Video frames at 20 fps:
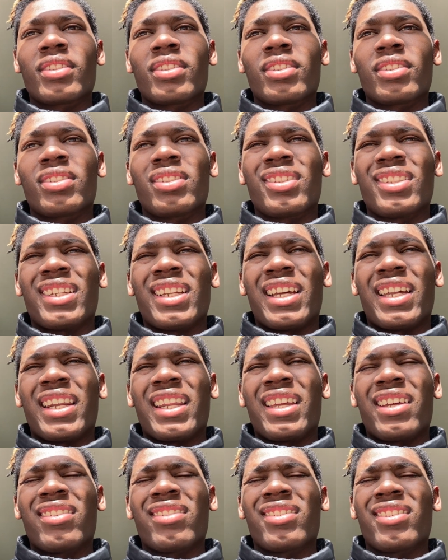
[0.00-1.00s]
ass. See, like
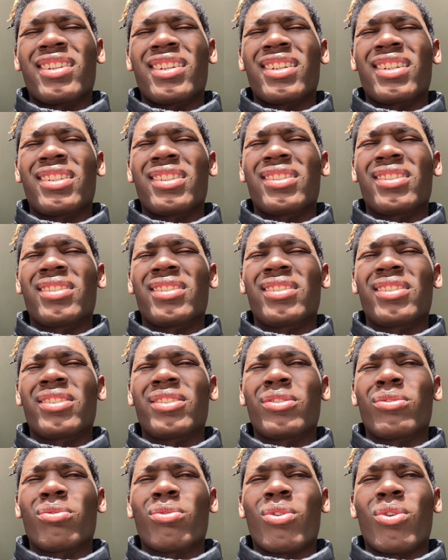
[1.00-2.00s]
that, I'm like,
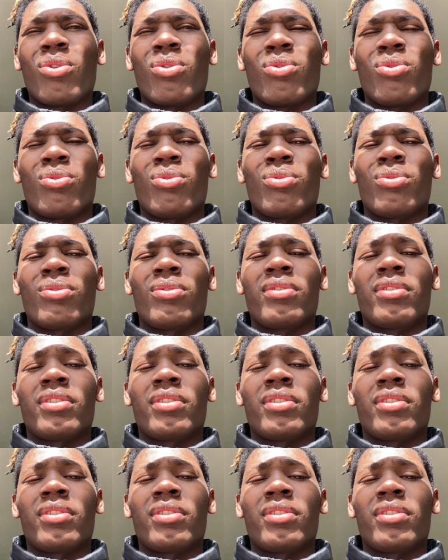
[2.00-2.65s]
whoa.